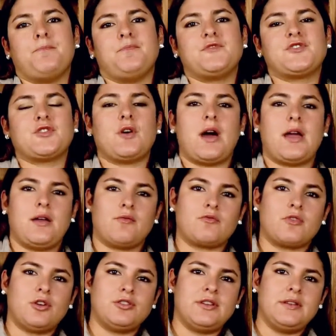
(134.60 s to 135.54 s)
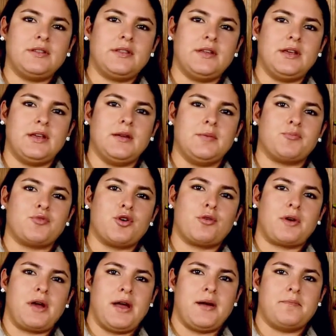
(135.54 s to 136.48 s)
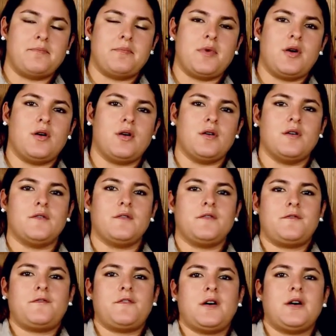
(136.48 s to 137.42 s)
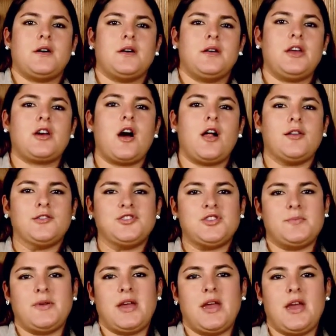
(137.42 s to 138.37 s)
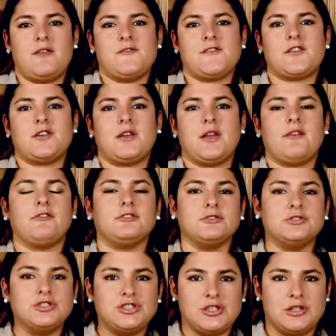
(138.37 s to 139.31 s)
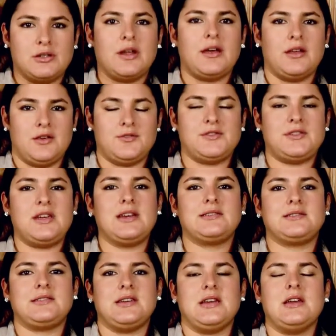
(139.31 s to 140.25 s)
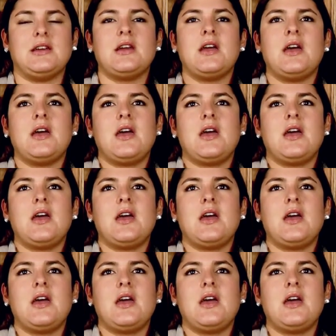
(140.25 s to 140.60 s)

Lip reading: so I enrolled in the program of Ecology, Behavior, and Evolution at UCSD,